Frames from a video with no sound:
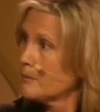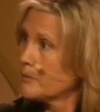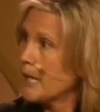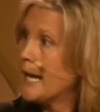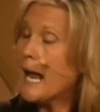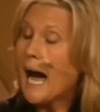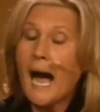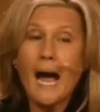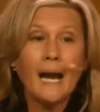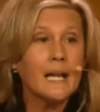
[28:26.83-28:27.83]
And
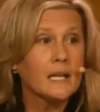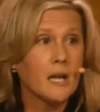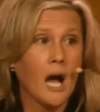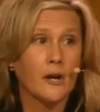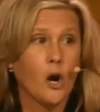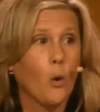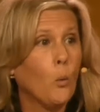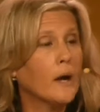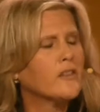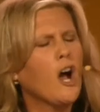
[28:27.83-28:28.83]
I did not know
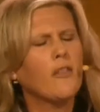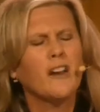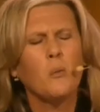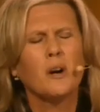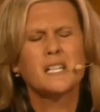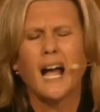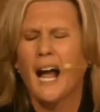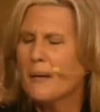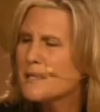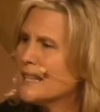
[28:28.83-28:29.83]
what, y'all, there were
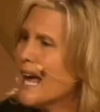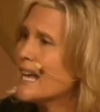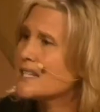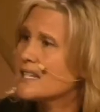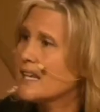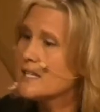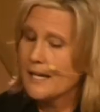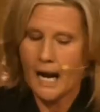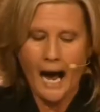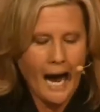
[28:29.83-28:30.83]
times in that
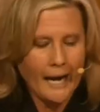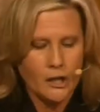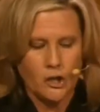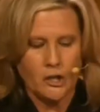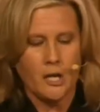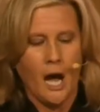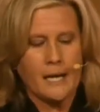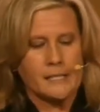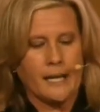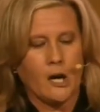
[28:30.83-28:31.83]
season I could
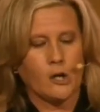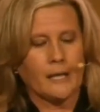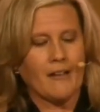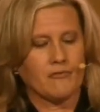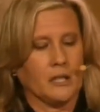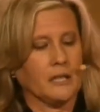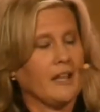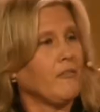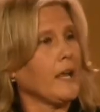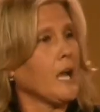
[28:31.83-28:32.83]
not tell if the
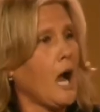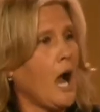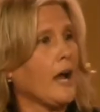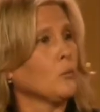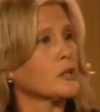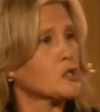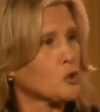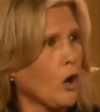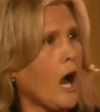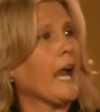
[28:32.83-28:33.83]
living God was
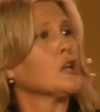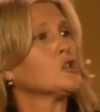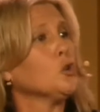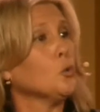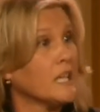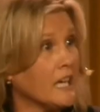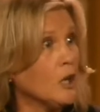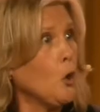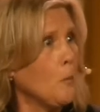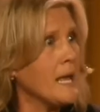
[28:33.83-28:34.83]
trying to
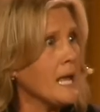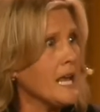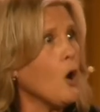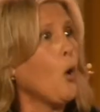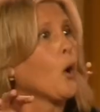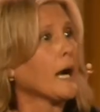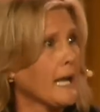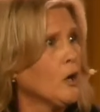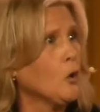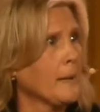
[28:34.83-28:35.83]
kill me or
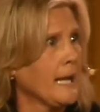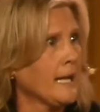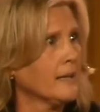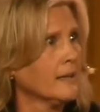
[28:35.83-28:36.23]
heal me.